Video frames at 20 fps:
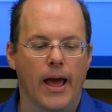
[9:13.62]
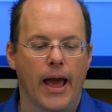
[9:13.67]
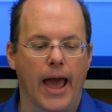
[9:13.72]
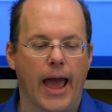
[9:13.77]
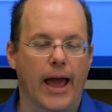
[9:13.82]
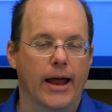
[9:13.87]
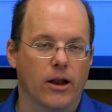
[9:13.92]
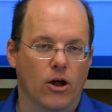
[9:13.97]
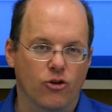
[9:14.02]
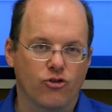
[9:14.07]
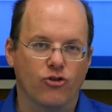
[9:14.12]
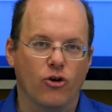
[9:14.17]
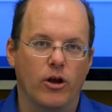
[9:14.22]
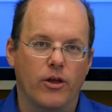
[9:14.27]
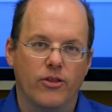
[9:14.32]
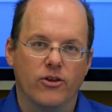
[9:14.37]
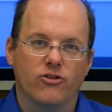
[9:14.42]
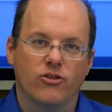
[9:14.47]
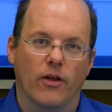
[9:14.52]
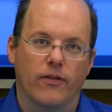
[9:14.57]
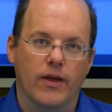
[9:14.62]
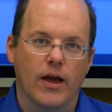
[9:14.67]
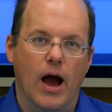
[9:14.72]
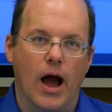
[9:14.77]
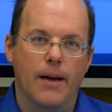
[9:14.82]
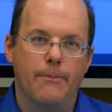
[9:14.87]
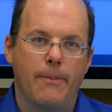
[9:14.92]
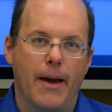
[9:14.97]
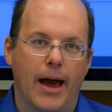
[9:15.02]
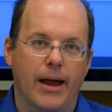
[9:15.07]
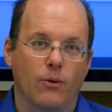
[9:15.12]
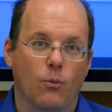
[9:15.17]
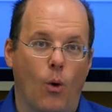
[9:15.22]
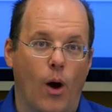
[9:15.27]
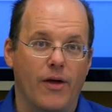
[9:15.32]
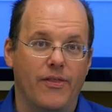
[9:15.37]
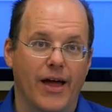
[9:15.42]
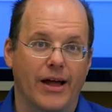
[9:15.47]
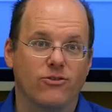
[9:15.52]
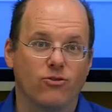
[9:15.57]
And I'll show you this on the iPad and
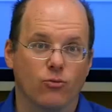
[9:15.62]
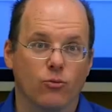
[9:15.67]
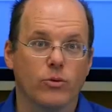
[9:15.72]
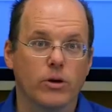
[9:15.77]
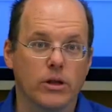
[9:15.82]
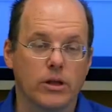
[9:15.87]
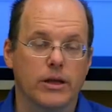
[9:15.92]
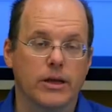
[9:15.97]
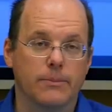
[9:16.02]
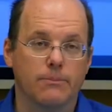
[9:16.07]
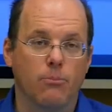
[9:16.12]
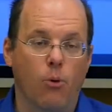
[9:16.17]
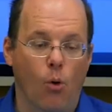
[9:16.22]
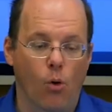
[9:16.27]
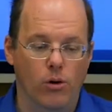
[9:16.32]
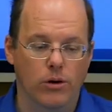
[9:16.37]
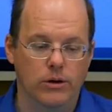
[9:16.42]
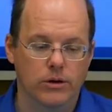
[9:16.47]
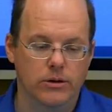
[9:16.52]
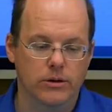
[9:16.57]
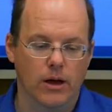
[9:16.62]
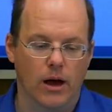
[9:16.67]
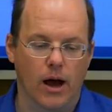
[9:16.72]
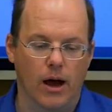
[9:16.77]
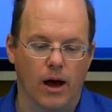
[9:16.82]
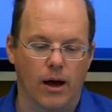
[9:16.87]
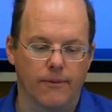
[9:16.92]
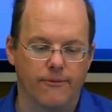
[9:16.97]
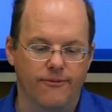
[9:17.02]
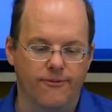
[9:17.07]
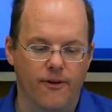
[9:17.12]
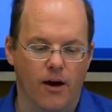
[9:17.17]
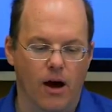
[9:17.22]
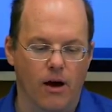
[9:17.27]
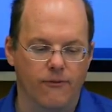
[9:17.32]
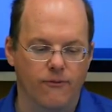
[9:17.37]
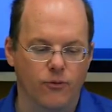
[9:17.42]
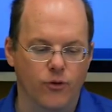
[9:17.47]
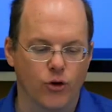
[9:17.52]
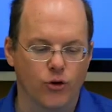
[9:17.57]
why that's really important of
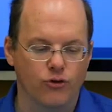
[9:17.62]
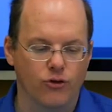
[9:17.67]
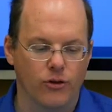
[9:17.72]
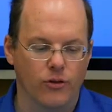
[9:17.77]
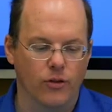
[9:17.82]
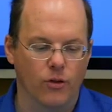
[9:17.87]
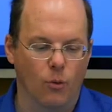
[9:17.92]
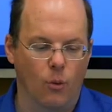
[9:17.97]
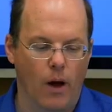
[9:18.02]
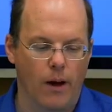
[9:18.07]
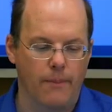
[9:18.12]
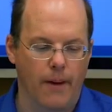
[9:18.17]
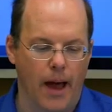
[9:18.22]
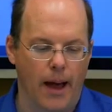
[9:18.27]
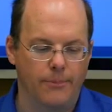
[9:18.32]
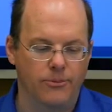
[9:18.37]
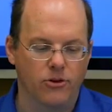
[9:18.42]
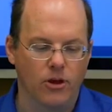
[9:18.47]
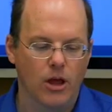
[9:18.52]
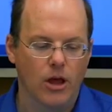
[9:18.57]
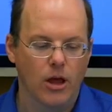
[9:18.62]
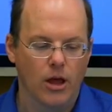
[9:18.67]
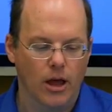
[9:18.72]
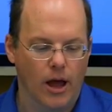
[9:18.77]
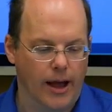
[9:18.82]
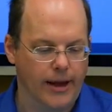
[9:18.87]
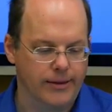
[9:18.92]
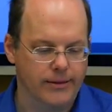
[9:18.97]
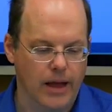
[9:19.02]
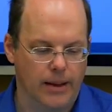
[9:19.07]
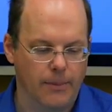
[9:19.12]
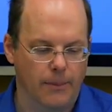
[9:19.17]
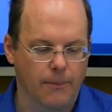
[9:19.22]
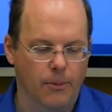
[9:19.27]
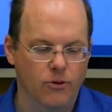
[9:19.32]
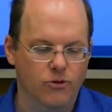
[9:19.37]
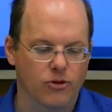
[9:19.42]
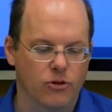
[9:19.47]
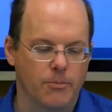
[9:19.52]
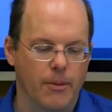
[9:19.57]
using the web apps. I can type a
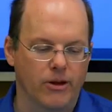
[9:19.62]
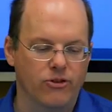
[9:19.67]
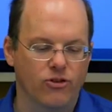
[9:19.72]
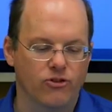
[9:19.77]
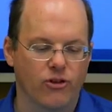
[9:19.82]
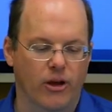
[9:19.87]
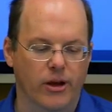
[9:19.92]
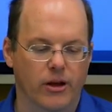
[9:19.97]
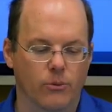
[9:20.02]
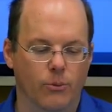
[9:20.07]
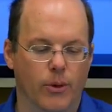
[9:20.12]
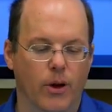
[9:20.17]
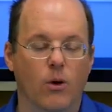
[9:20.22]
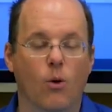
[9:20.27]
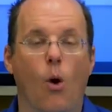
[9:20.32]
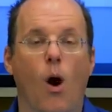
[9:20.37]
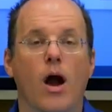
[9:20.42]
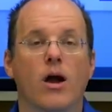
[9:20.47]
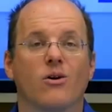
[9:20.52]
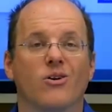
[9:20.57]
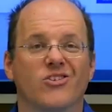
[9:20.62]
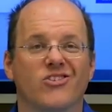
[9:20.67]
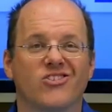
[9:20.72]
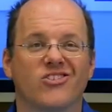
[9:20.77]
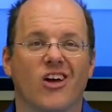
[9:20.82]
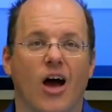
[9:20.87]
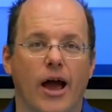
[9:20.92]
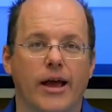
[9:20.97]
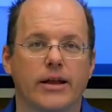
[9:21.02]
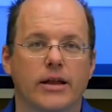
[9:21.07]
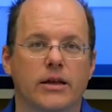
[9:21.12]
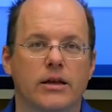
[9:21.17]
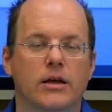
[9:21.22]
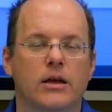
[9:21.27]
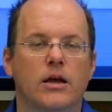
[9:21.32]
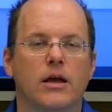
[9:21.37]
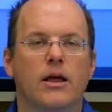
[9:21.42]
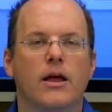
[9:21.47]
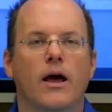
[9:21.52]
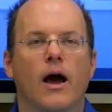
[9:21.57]
personal message. I can require a sign-in.